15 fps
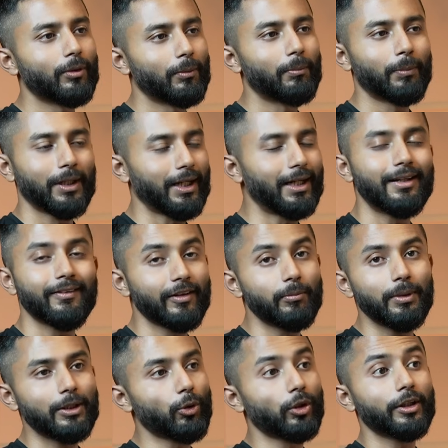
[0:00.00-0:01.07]
But it doesn't
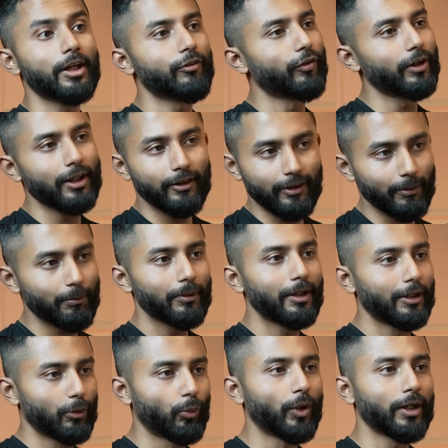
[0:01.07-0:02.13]
mean all the effort has happened,
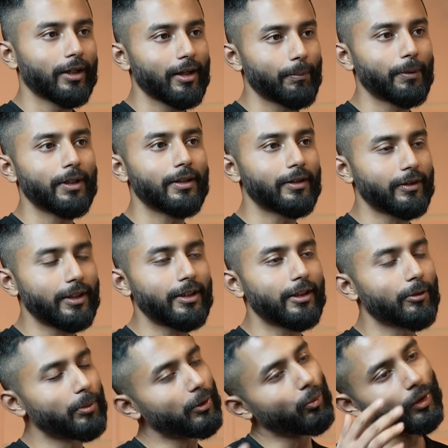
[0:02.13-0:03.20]
like work happened in the 3
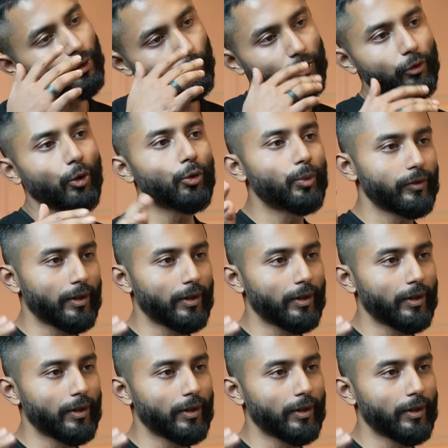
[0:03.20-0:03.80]
years, but the work was always